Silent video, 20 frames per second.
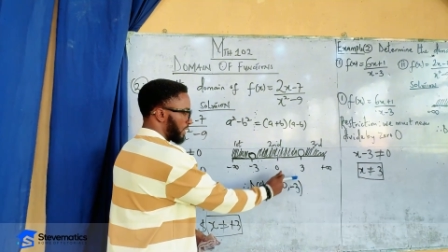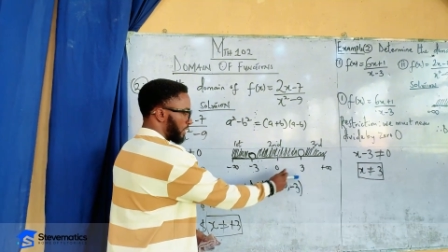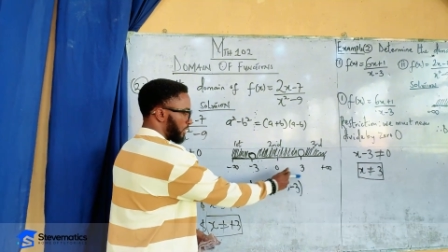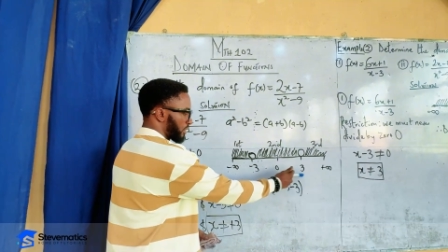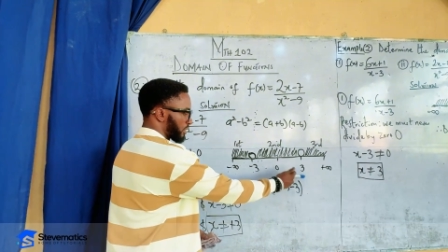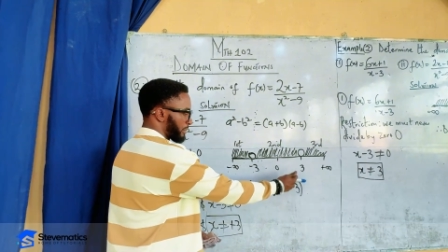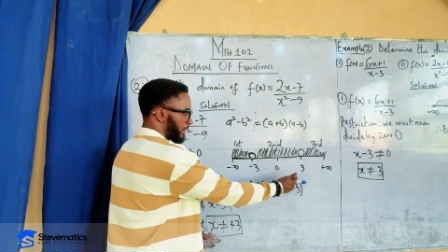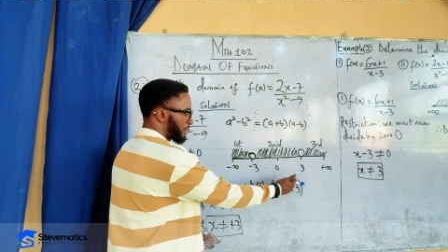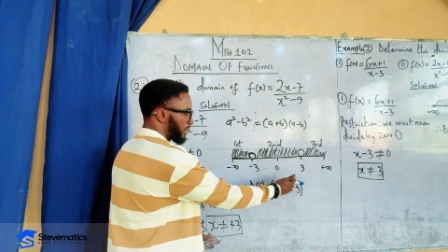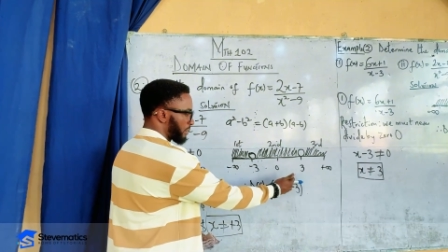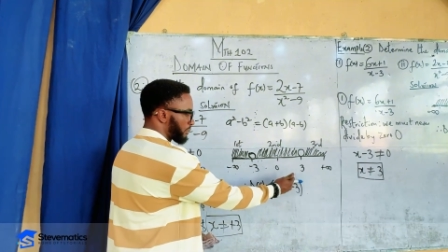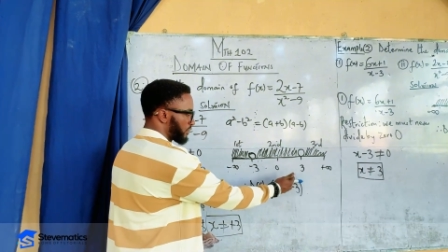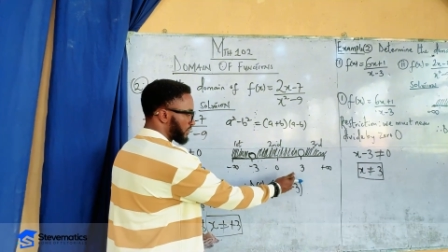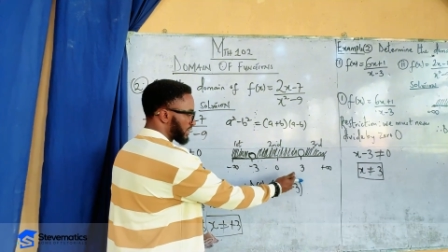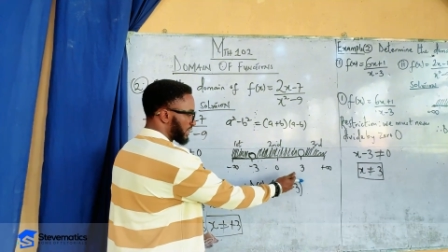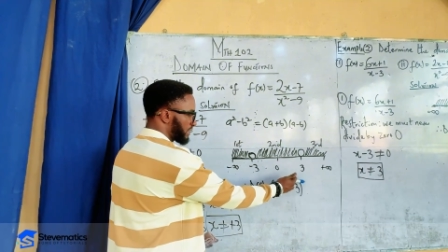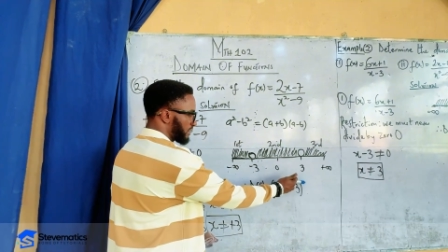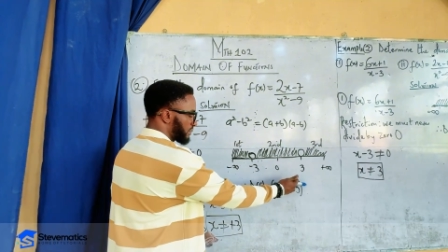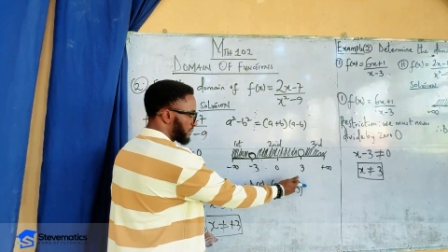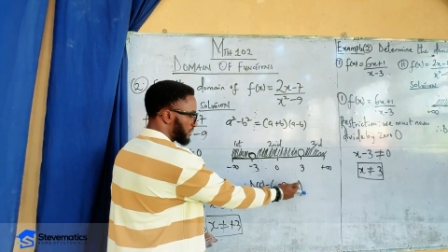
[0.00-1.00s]
Remember, I'm
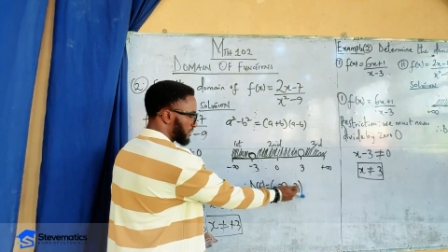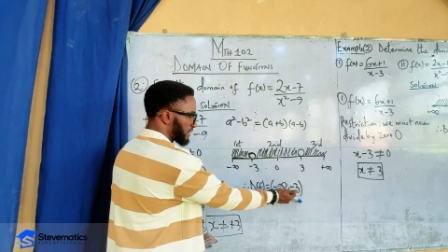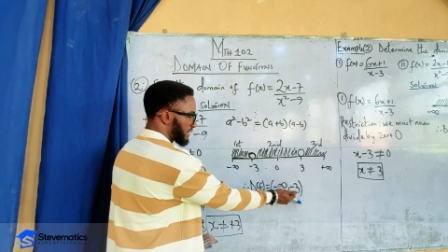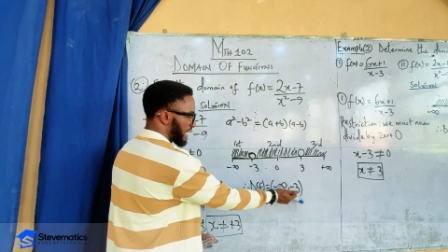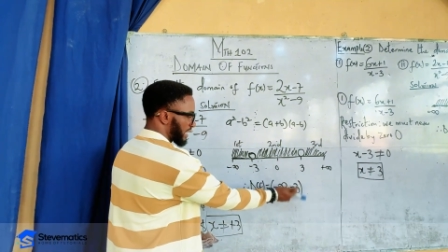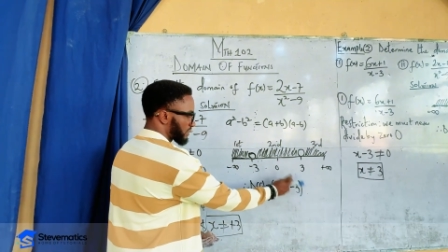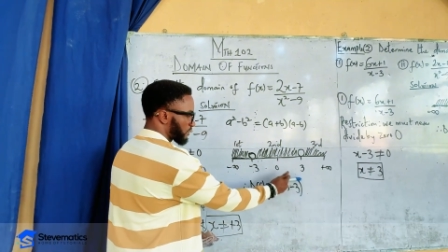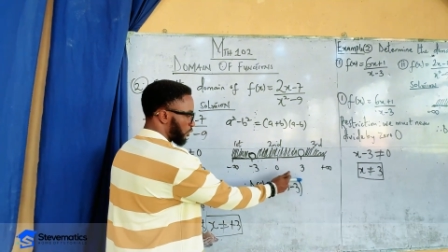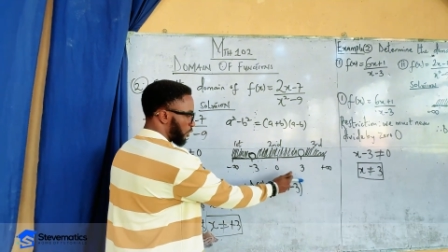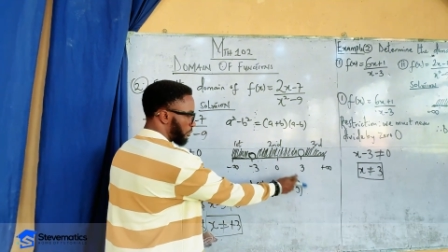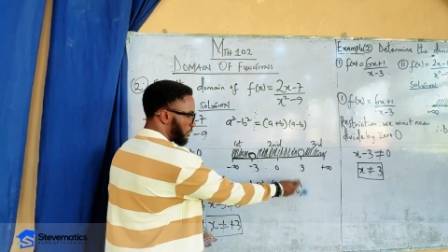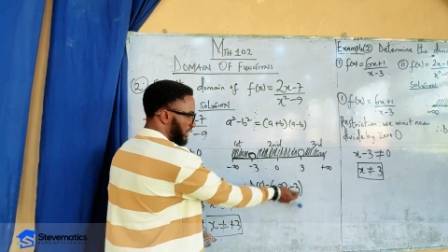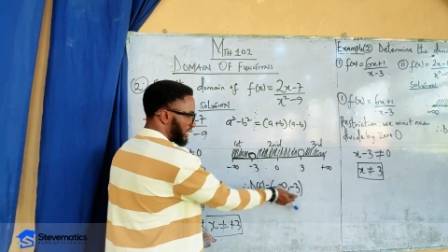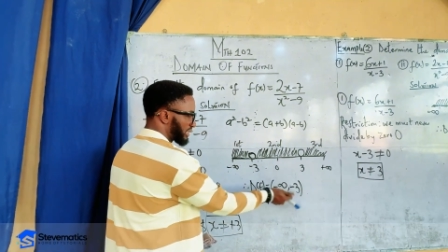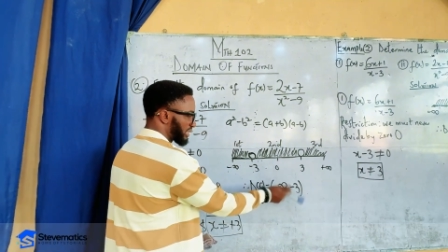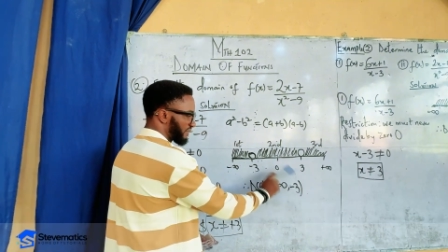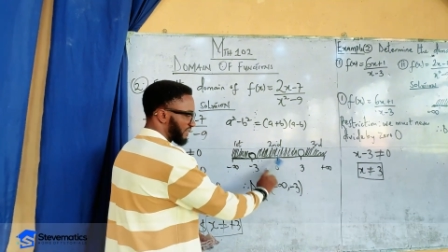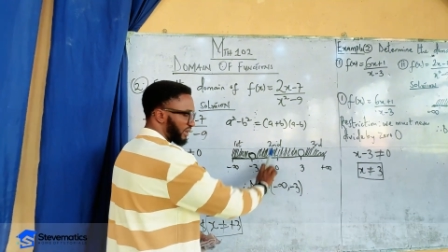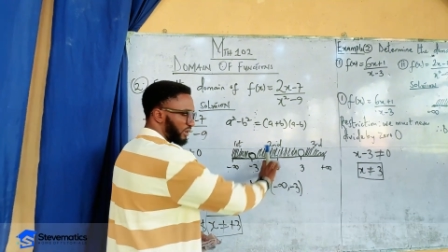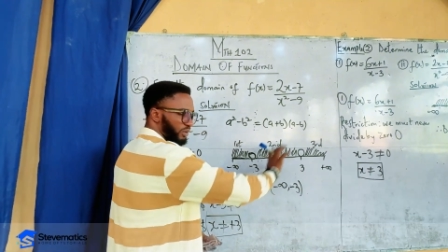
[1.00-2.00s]
using that open
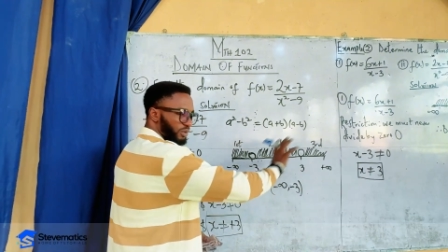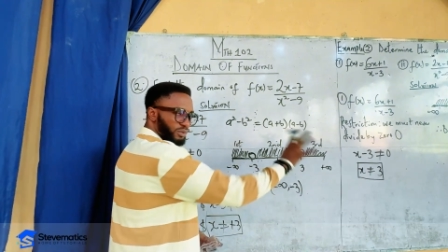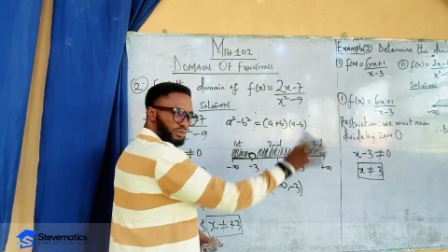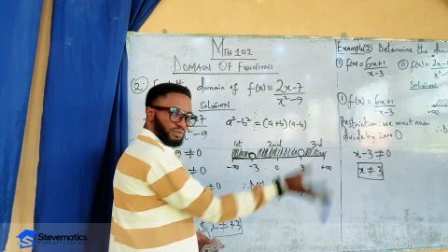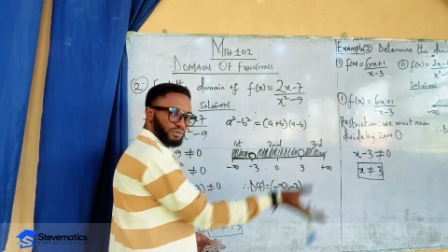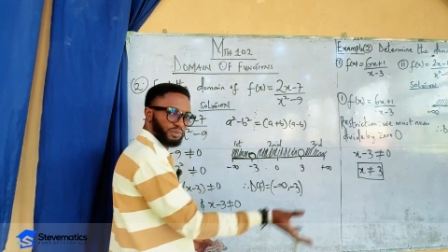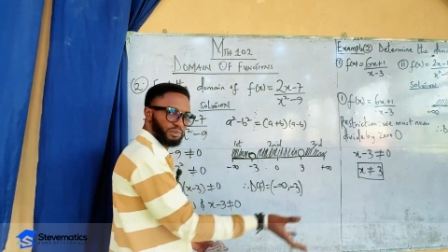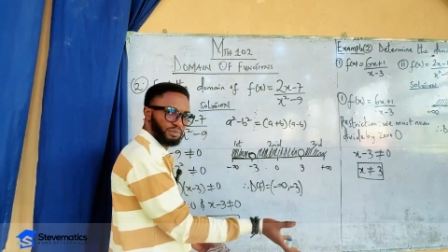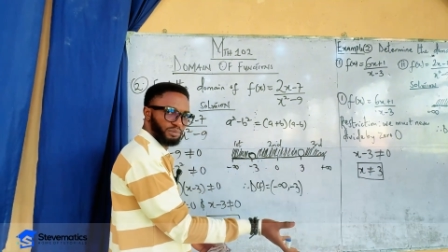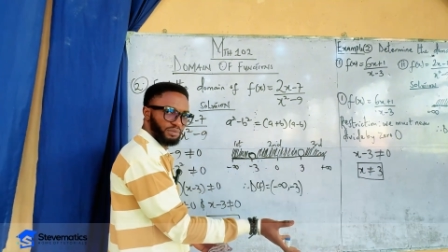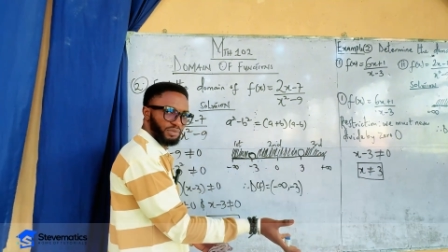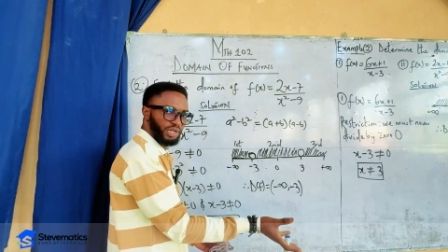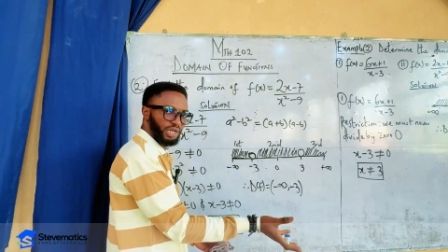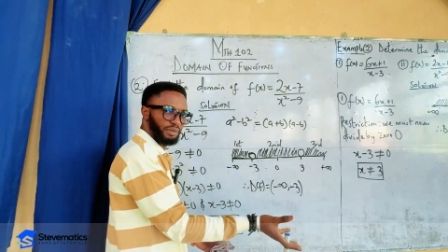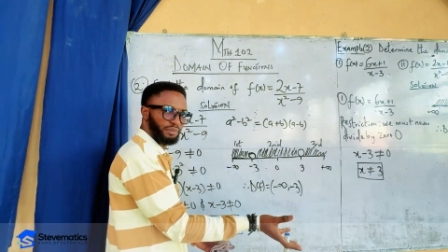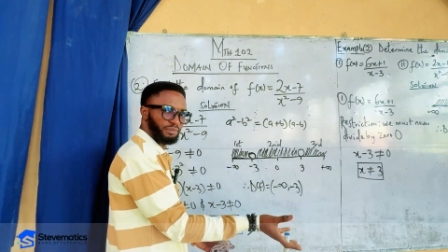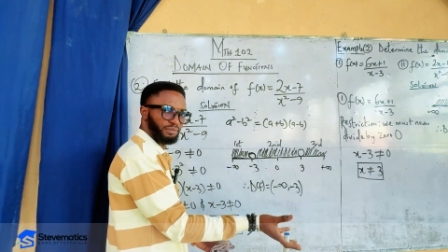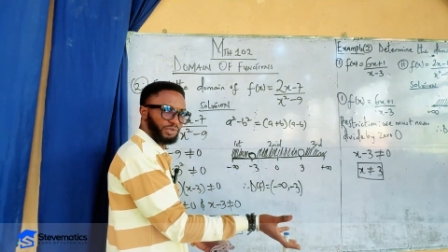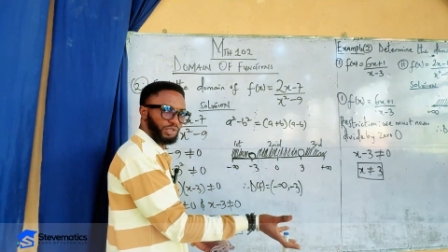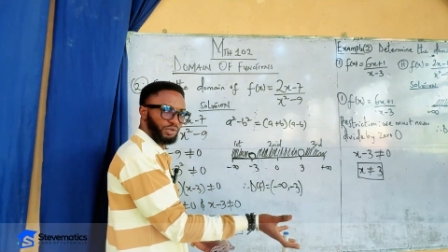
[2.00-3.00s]
interval
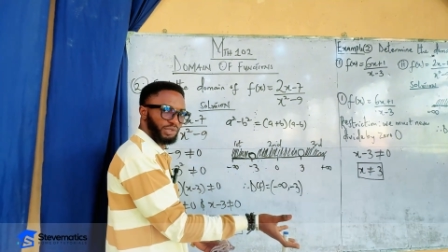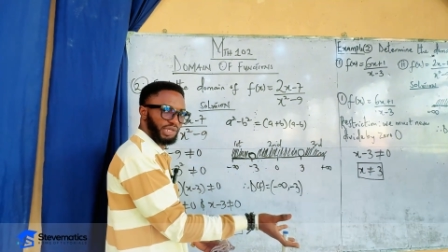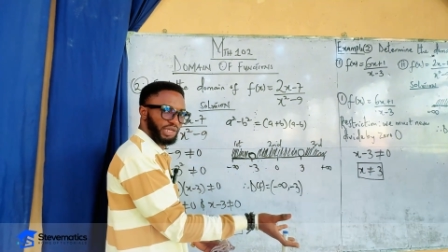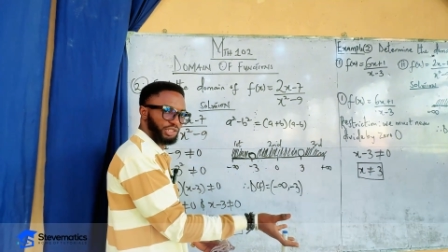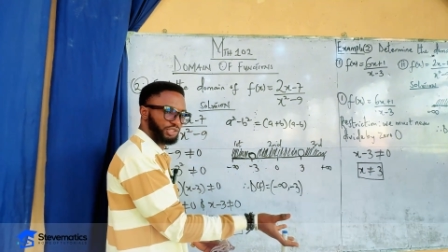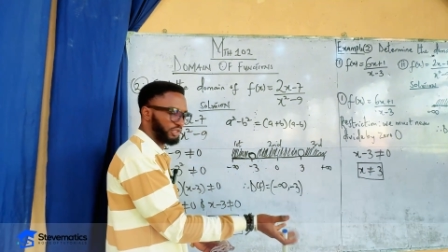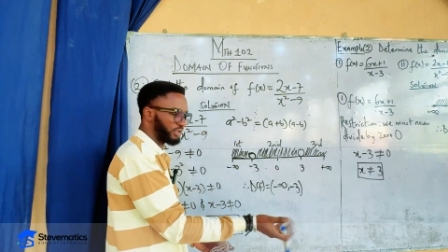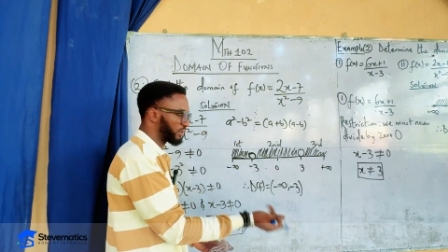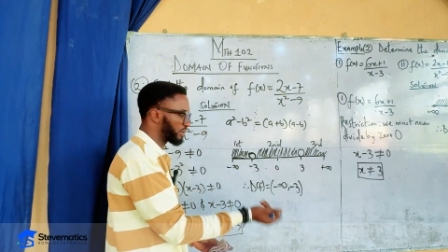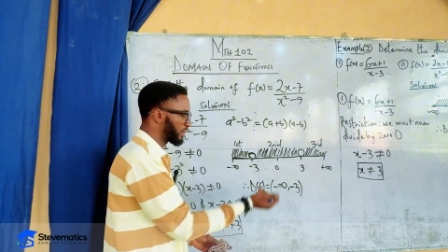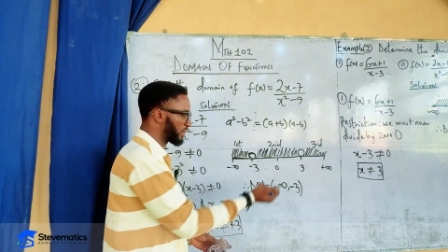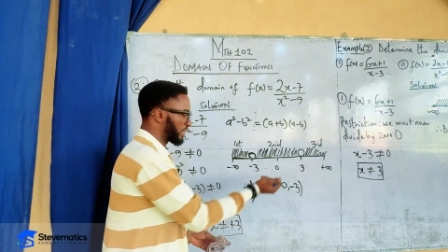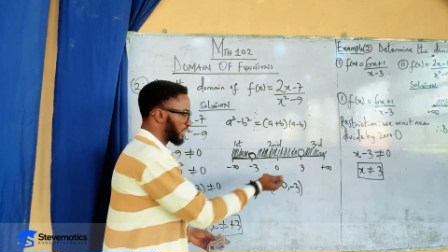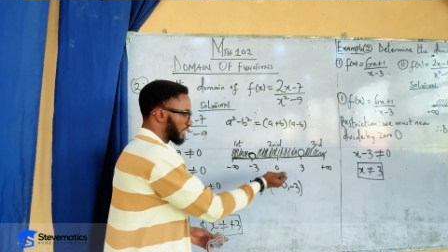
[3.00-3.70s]
notation.